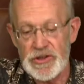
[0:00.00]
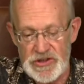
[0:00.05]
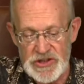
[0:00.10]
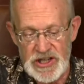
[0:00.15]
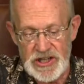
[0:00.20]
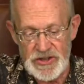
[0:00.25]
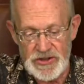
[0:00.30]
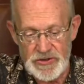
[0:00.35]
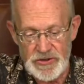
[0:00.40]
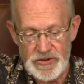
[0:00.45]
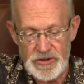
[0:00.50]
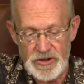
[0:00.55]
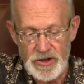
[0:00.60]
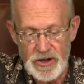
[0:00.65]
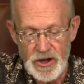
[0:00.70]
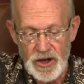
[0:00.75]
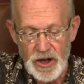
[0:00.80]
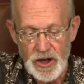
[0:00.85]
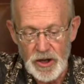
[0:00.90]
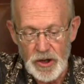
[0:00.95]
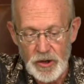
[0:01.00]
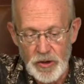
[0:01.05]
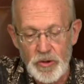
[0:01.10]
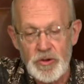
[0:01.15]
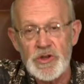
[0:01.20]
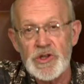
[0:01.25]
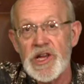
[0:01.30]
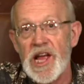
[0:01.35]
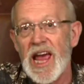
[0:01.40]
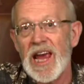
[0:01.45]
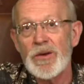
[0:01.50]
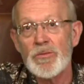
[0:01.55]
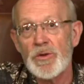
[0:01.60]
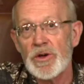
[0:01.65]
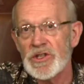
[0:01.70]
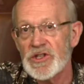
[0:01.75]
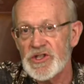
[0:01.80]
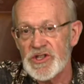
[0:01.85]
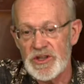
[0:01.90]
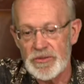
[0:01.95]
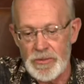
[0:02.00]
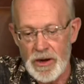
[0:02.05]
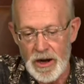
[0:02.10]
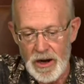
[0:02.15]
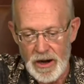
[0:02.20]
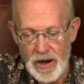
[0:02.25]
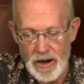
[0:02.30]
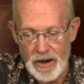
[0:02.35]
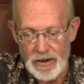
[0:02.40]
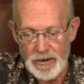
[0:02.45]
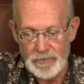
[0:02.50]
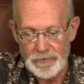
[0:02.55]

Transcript: sister whose name was Tamar.